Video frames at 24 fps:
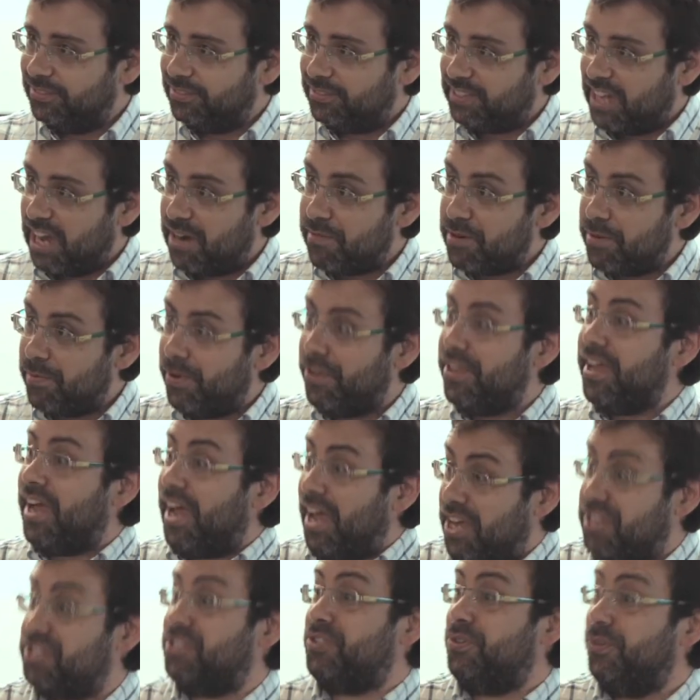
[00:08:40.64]
Everybody
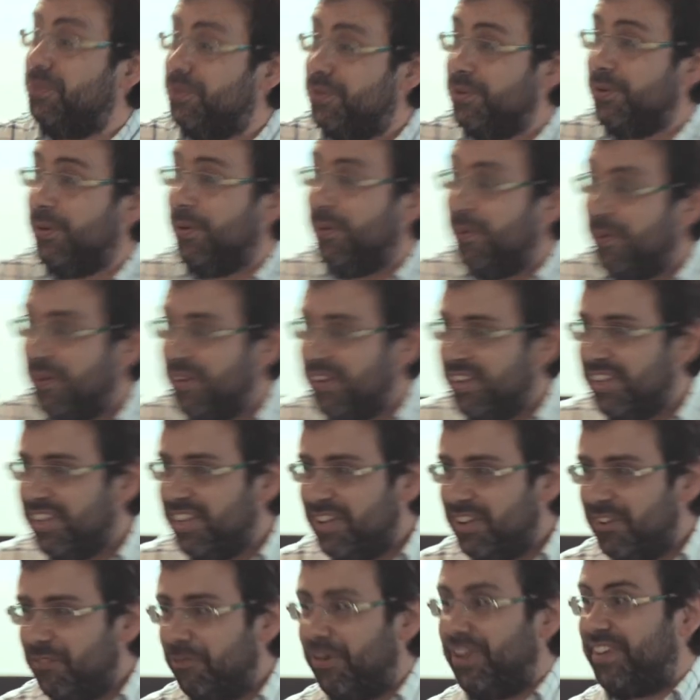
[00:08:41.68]
has to do
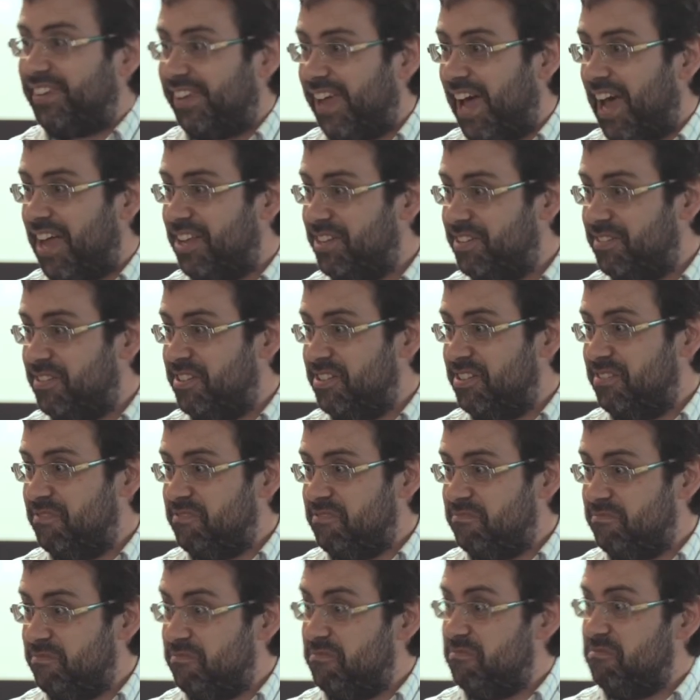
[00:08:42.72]
what can
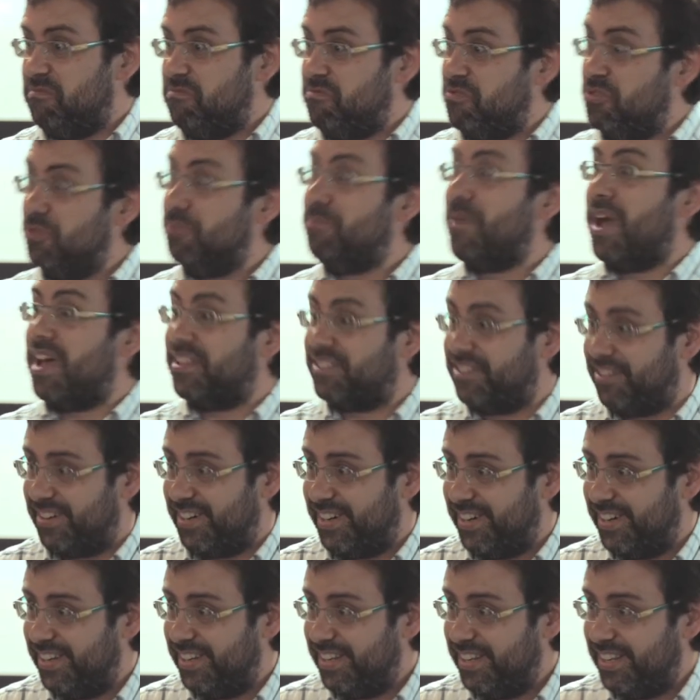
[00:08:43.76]
do better.
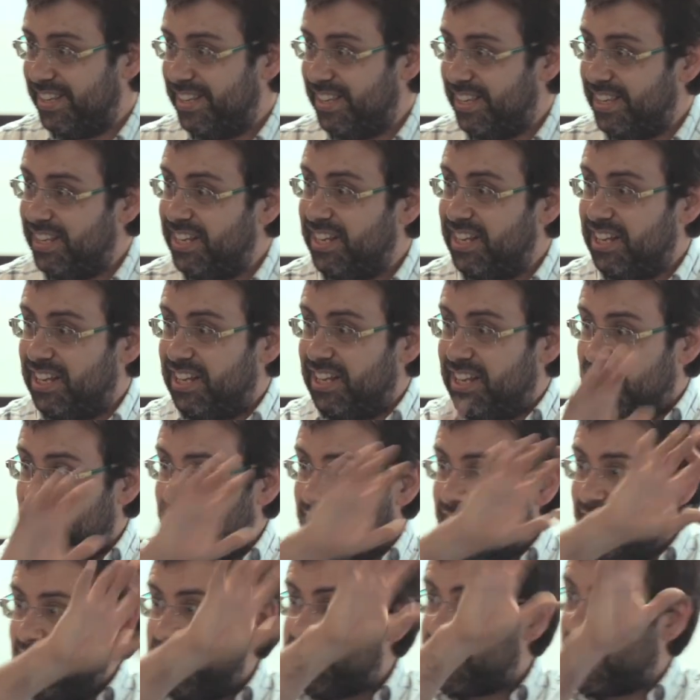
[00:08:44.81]

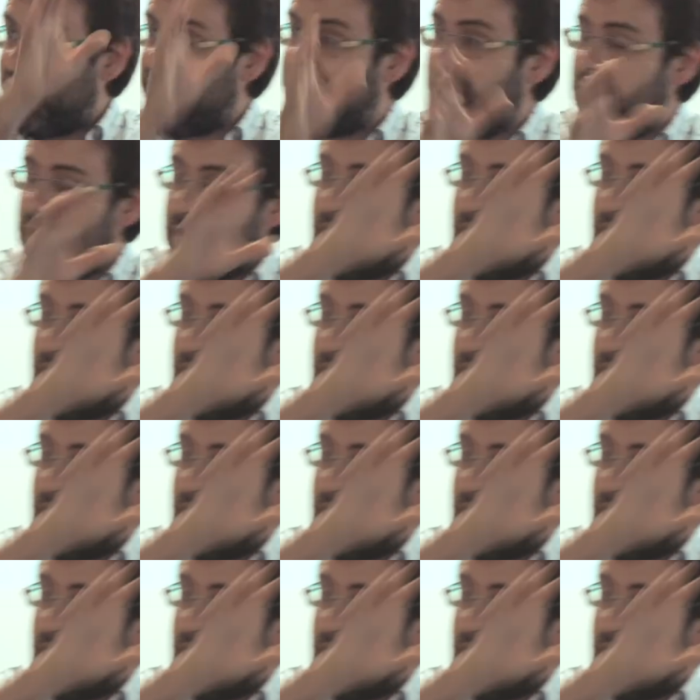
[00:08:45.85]
Let's have